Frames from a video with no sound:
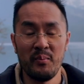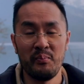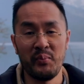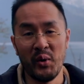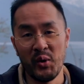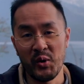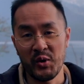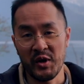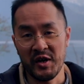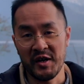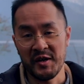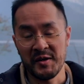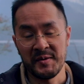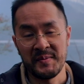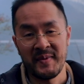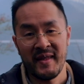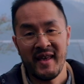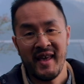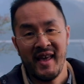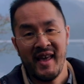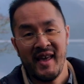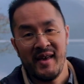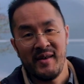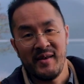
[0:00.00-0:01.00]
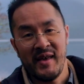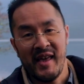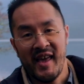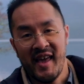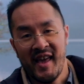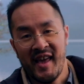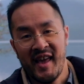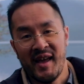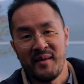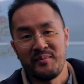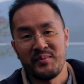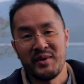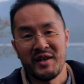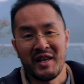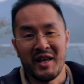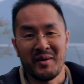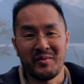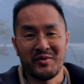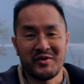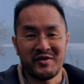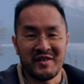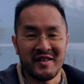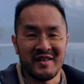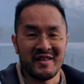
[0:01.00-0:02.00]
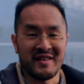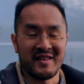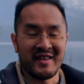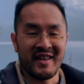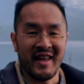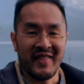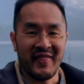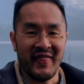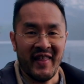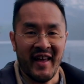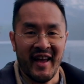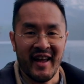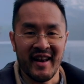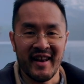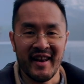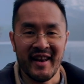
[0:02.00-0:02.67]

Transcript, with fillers: bokeh and being able to get that